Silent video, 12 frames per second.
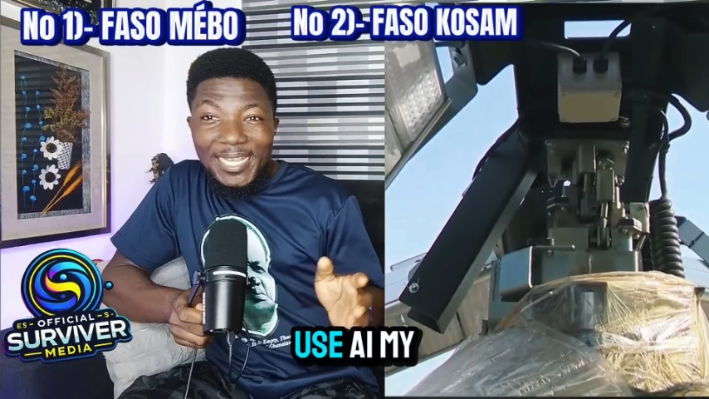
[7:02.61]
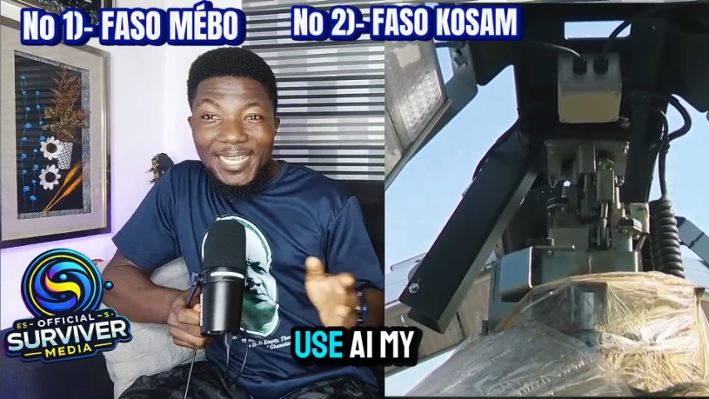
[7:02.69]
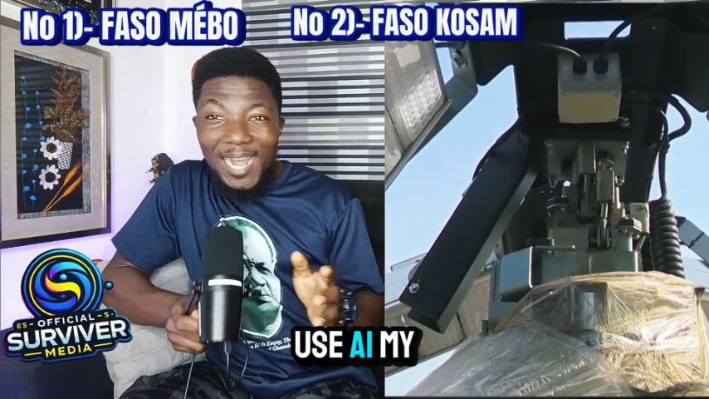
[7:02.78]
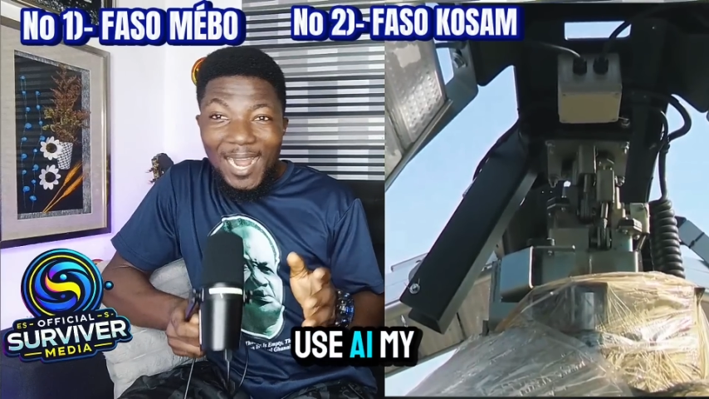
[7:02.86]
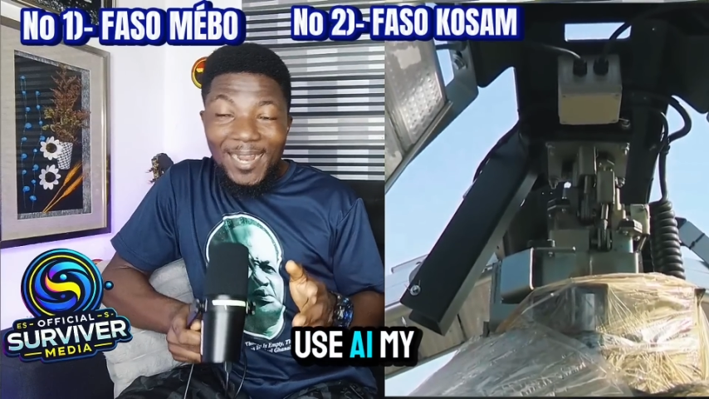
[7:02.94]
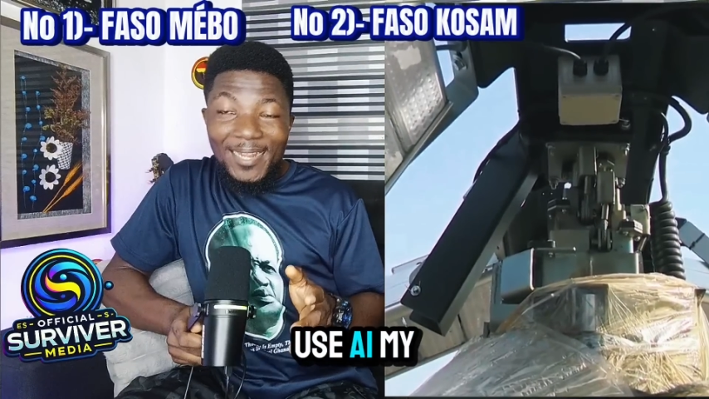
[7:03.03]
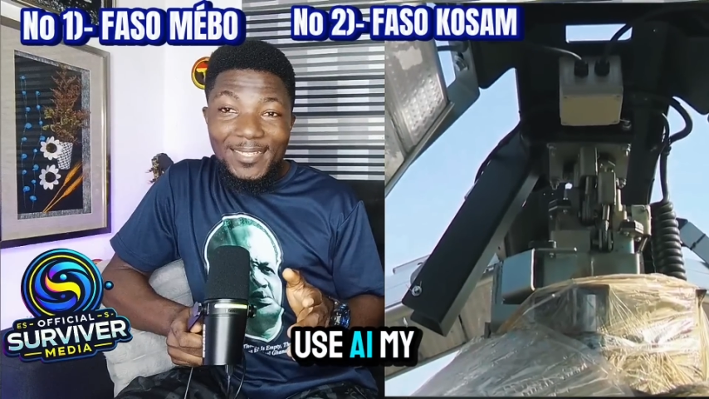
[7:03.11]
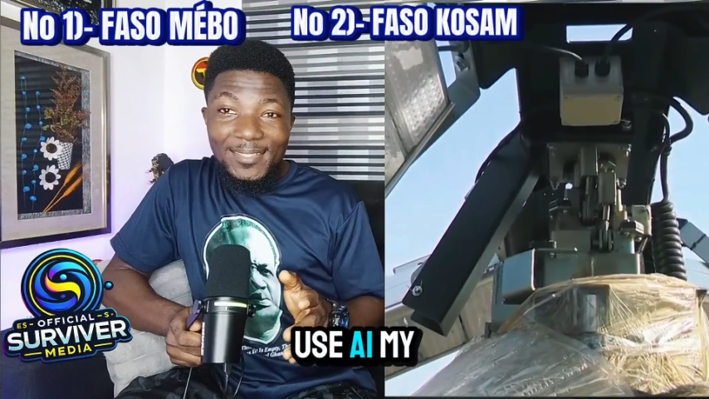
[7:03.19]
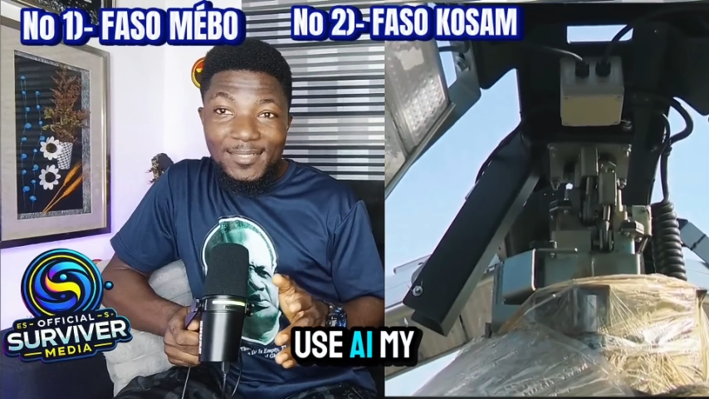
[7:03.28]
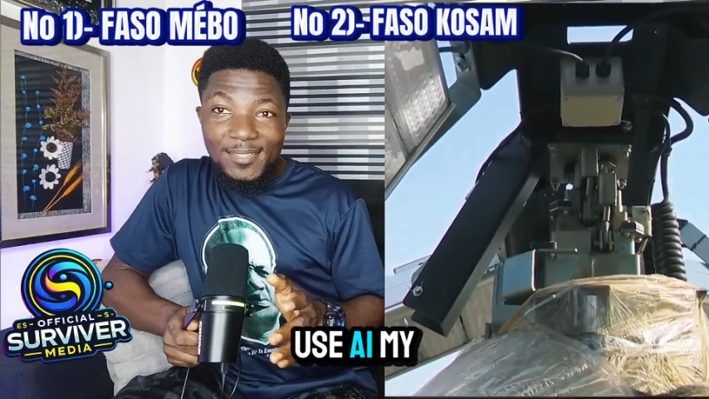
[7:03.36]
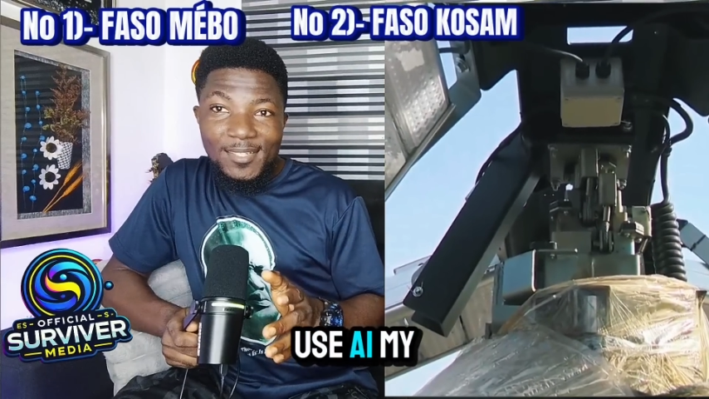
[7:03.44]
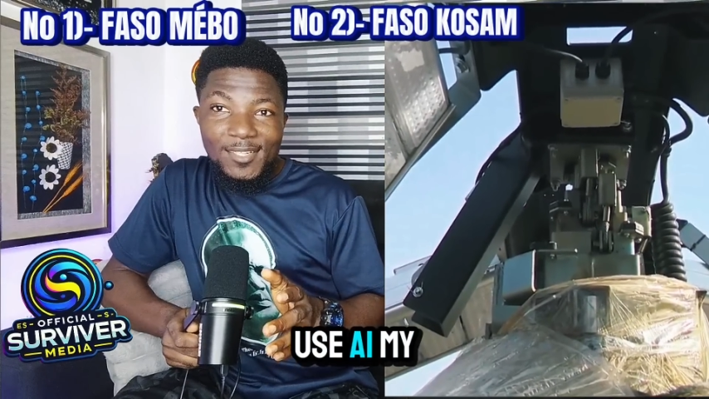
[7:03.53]
AI,
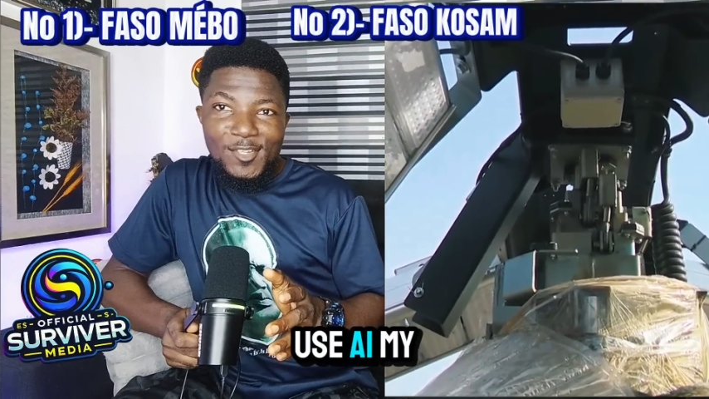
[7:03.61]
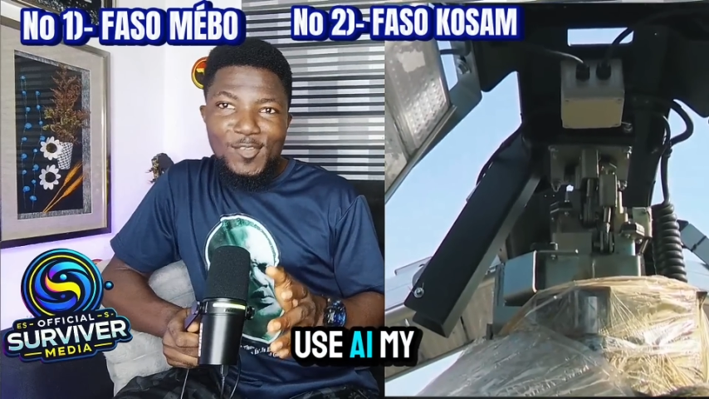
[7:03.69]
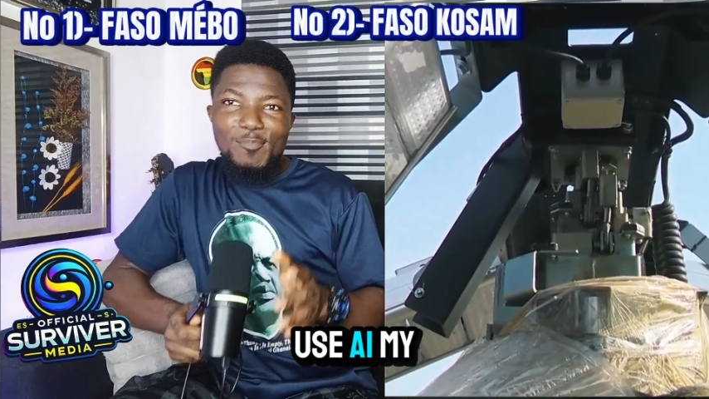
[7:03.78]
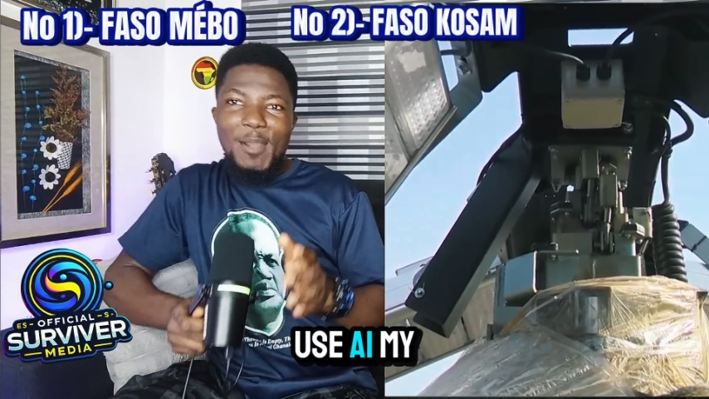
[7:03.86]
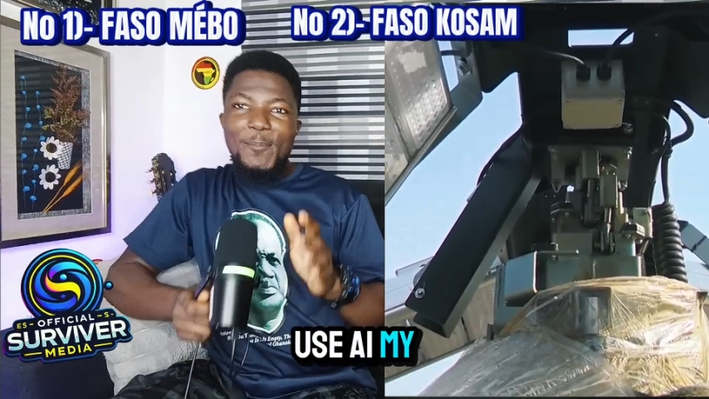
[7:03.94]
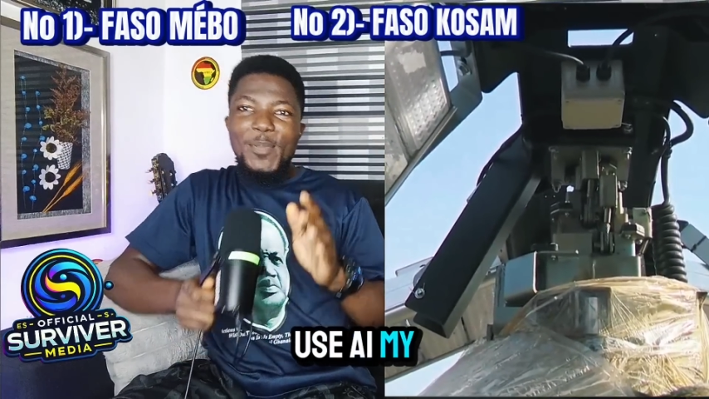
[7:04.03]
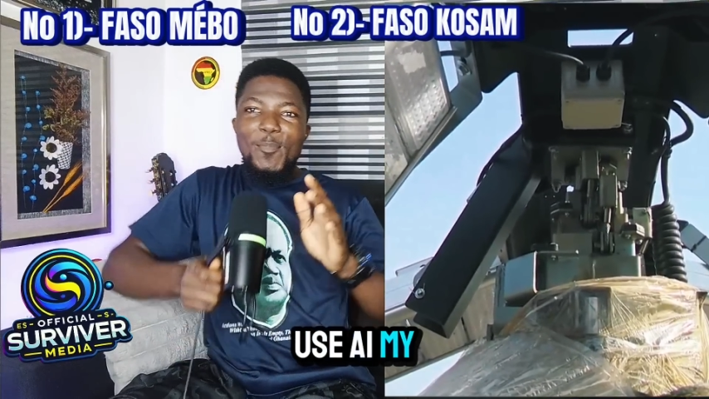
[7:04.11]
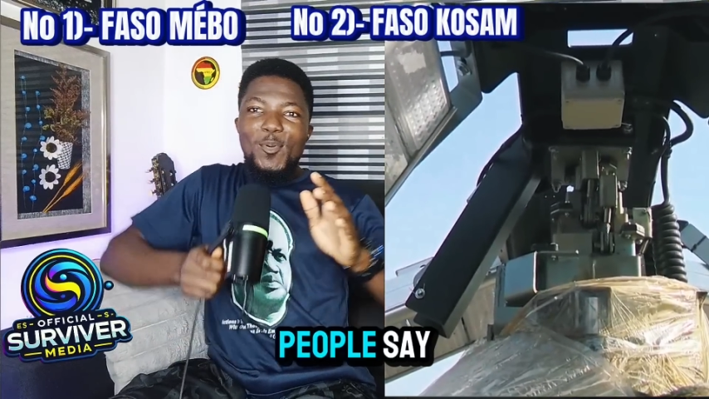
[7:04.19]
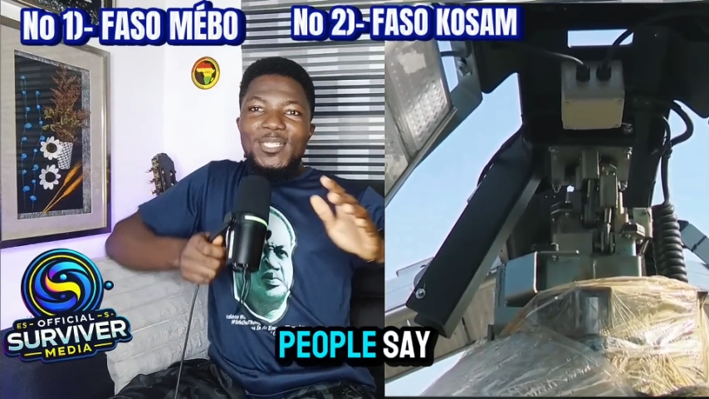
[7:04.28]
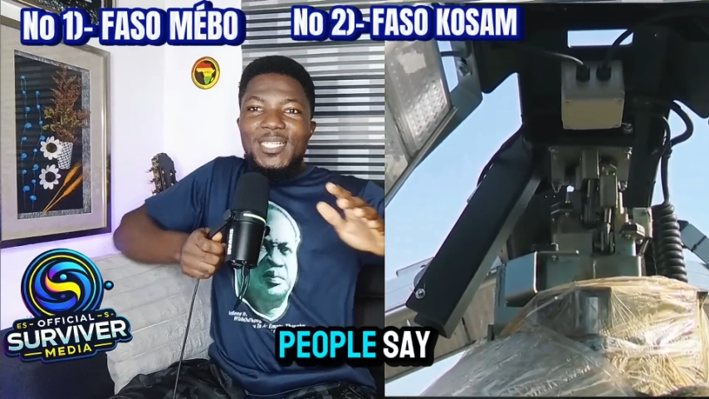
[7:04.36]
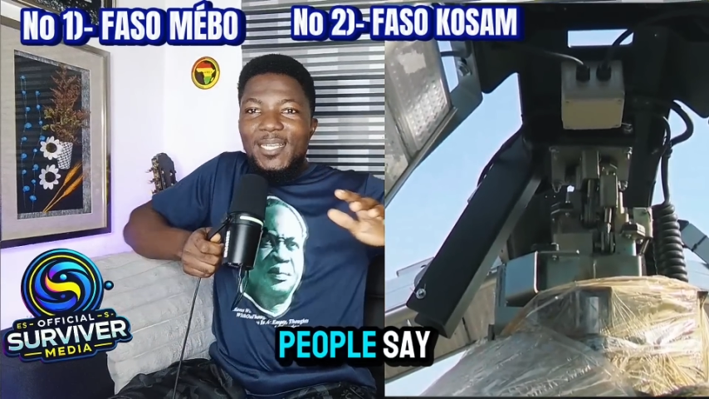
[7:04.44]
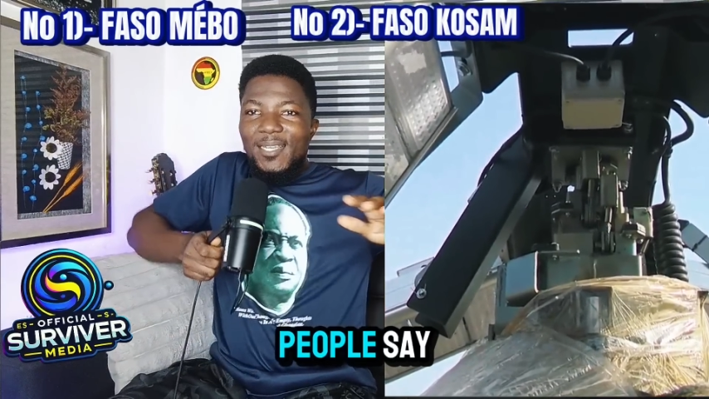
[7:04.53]
my
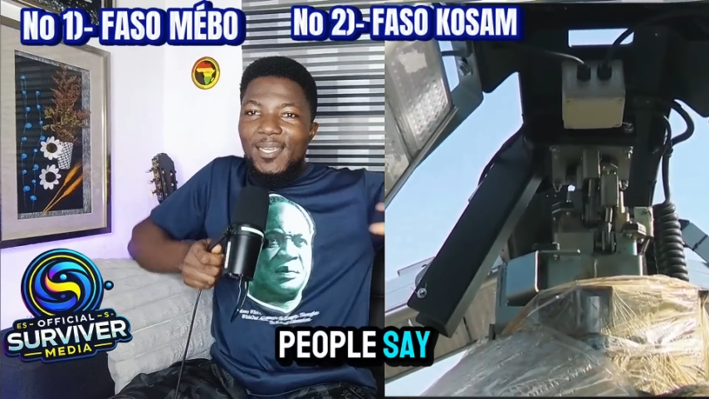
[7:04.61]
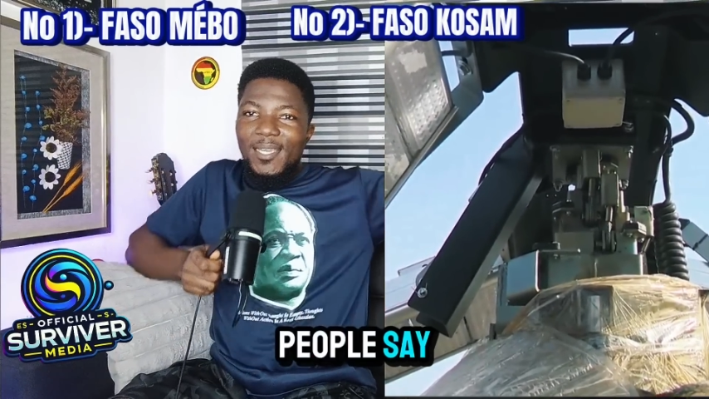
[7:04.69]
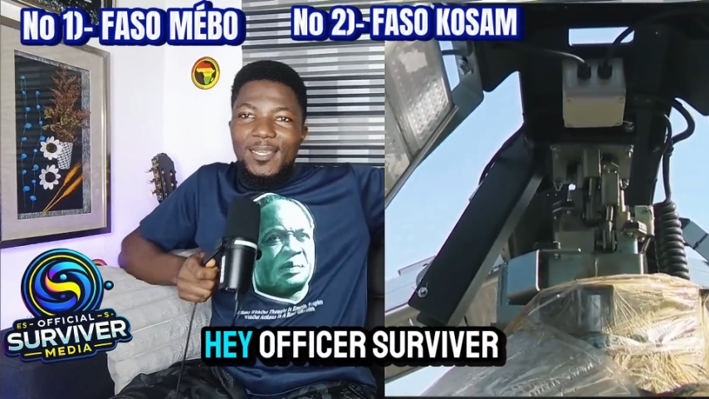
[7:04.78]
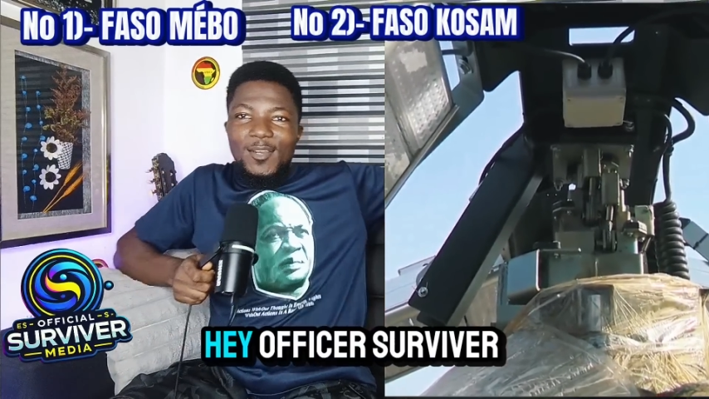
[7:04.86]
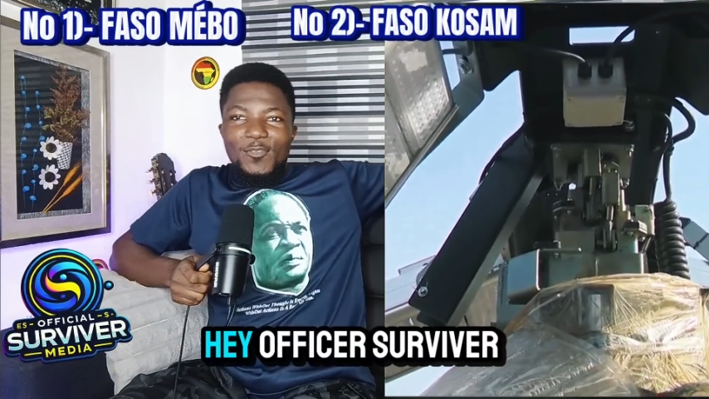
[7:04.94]
people say, hey,